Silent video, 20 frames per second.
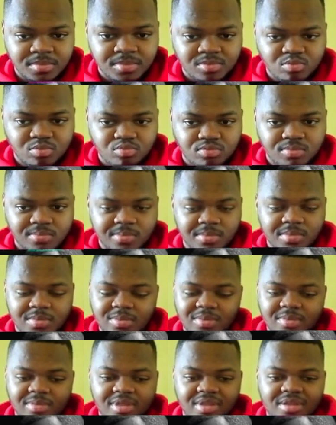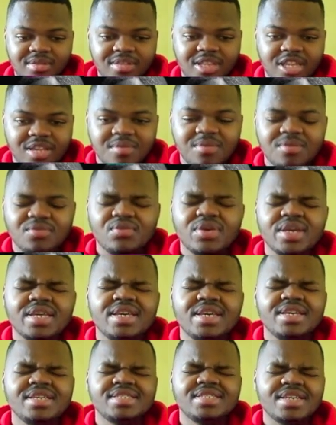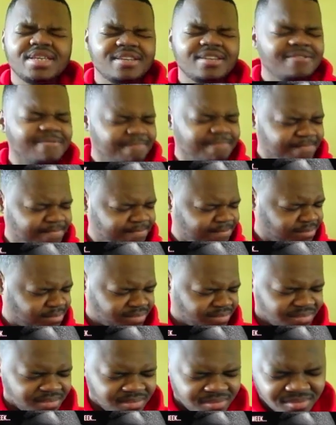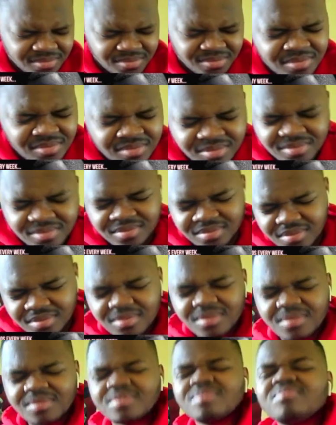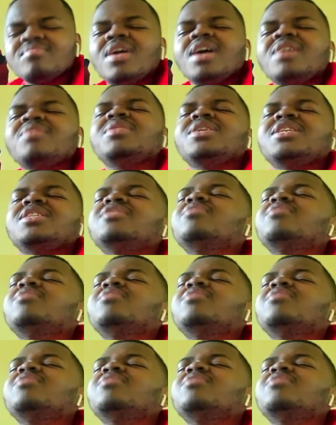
Everything happens for a reason. Now I'm stronger than